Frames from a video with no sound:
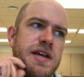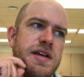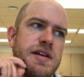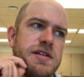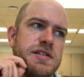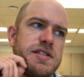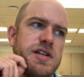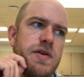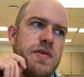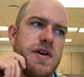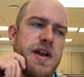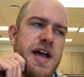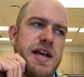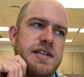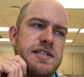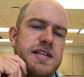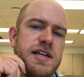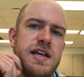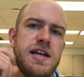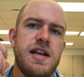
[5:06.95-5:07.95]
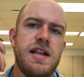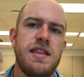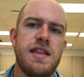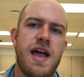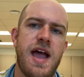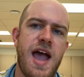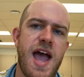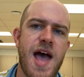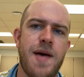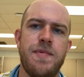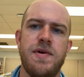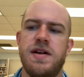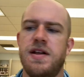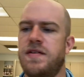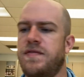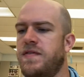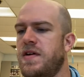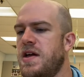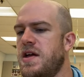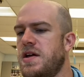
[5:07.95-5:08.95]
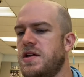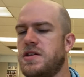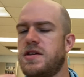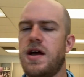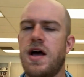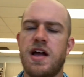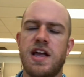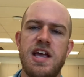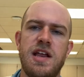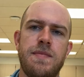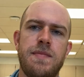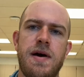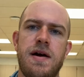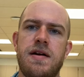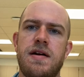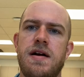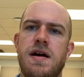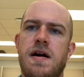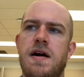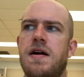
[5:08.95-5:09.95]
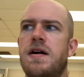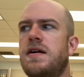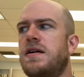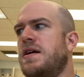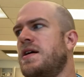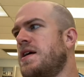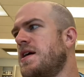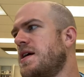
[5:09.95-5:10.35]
so nice to get in the habit of talking about our art,